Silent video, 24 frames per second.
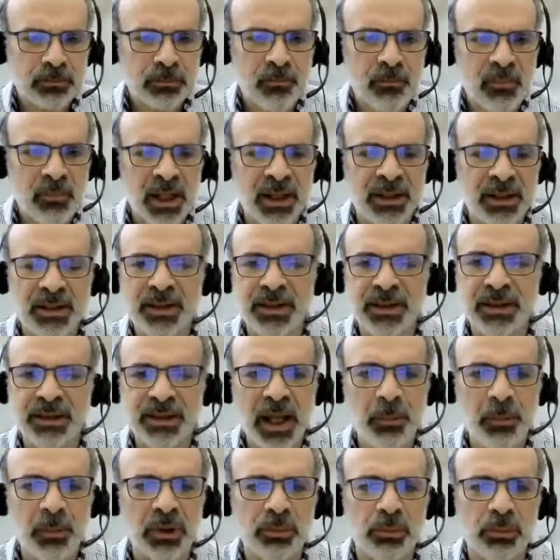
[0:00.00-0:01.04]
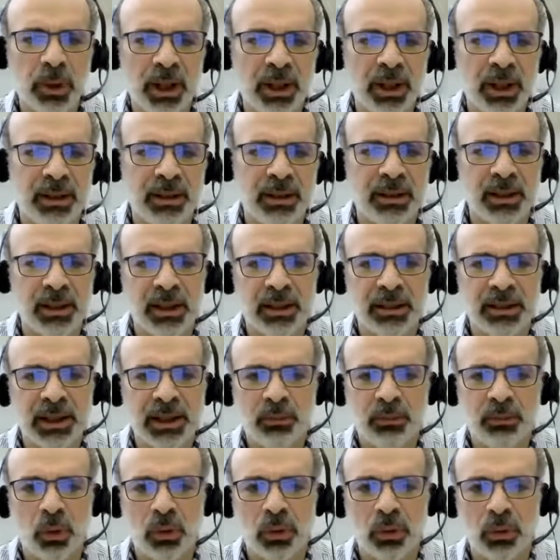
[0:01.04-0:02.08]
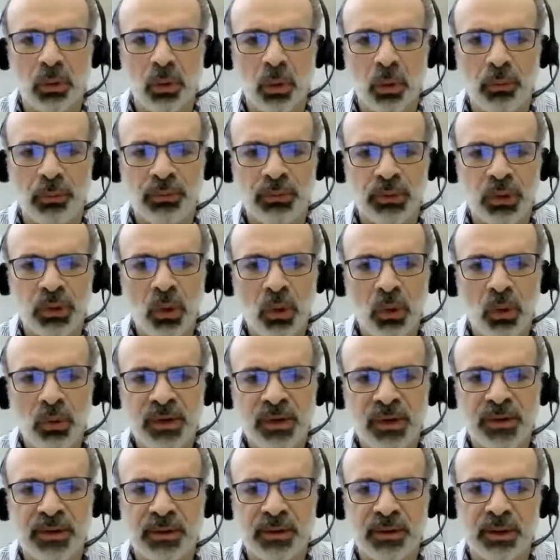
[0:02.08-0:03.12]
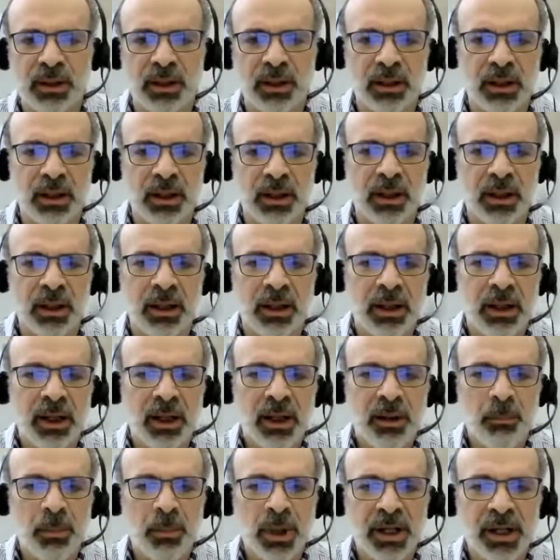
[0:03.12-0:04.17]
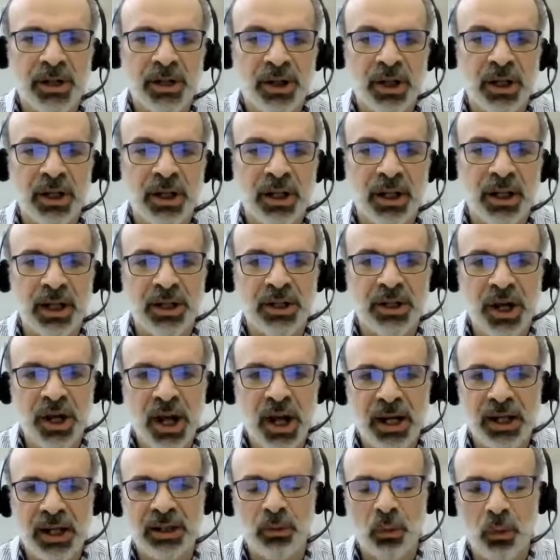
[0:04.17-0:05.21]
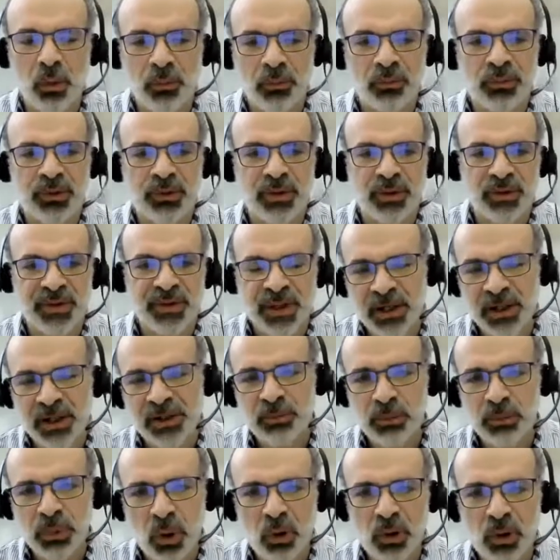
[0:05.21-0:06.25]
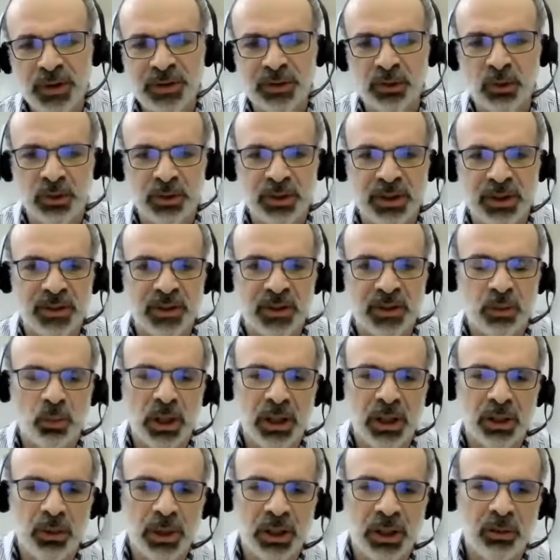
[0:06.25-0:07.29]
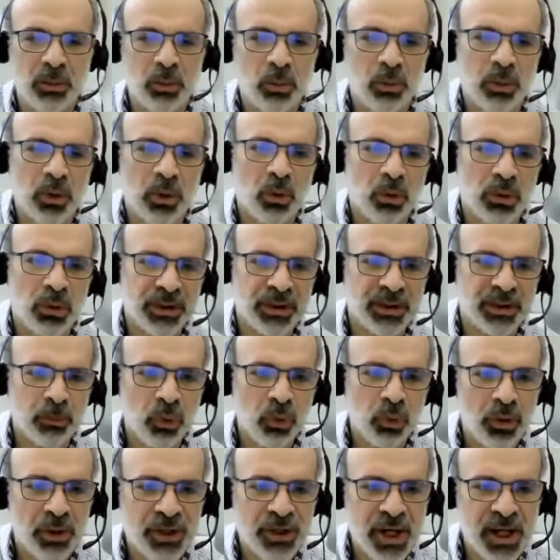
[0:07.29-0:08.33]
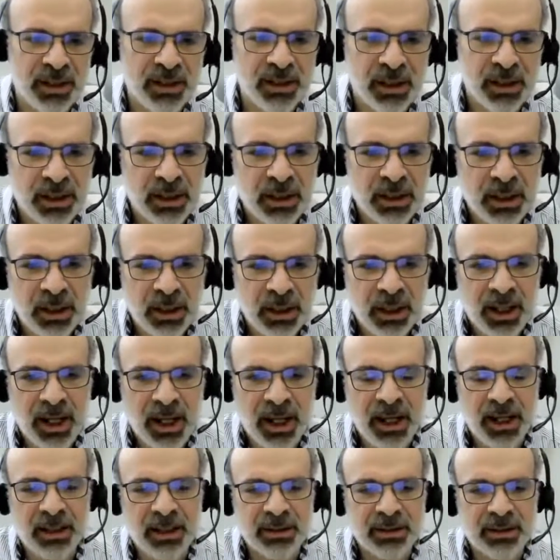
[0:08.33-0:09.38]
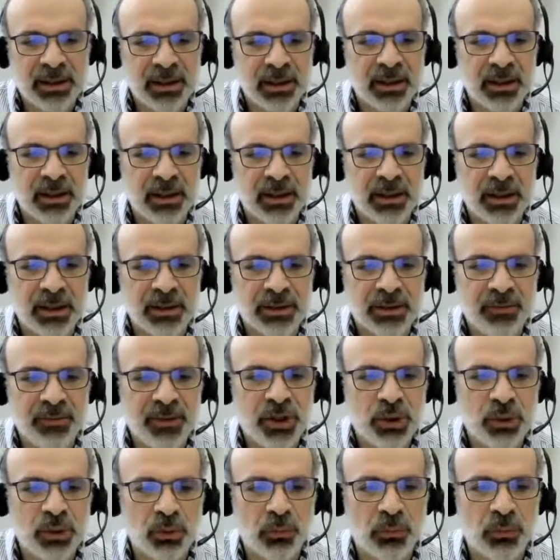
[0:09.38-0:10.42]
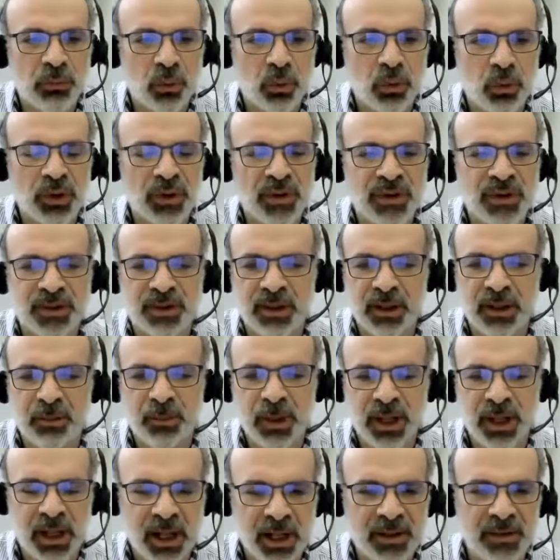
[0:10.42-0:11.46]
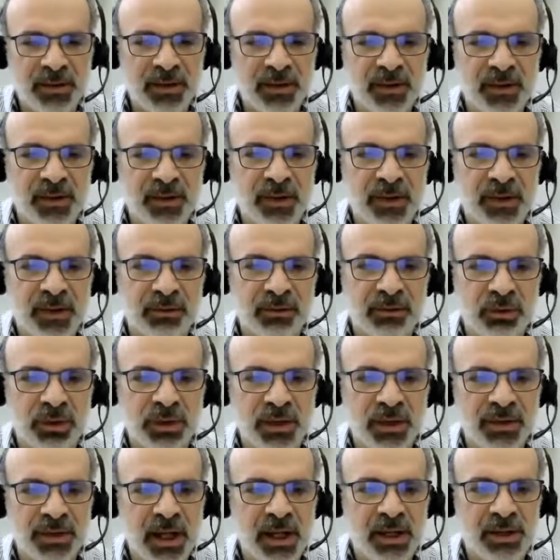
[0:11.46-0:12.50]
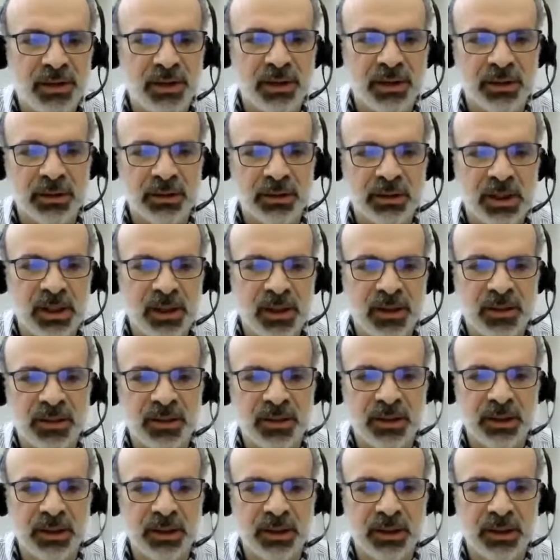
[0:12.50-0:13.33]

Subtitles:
It is enabled by a network of nodes managing a chain of transaction blocks. So this is why we call it a blockchain. And the vision, of course, behind this decentralization is